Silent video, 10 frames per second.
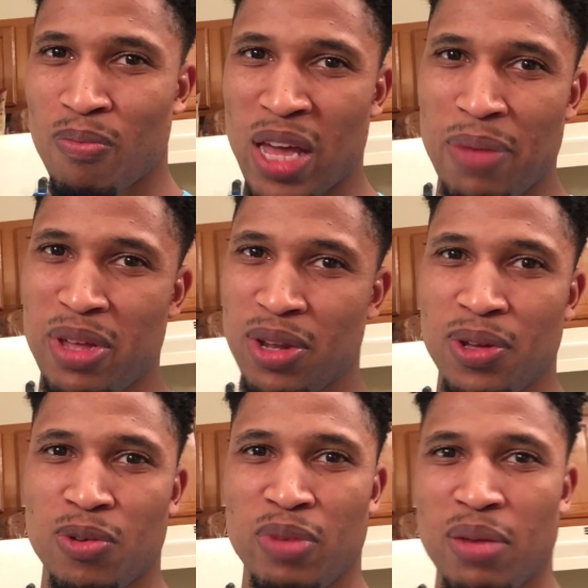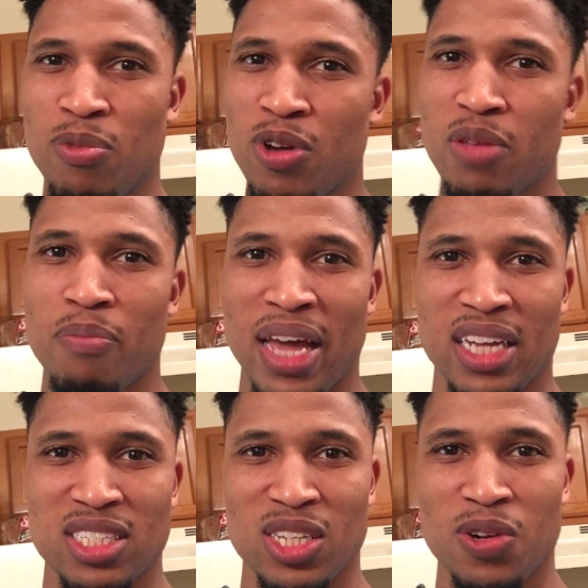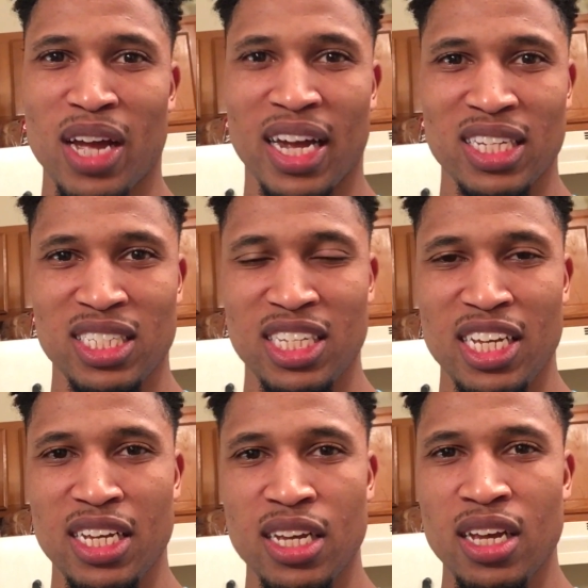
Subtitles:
maybe a little bit more than baking soda I can see.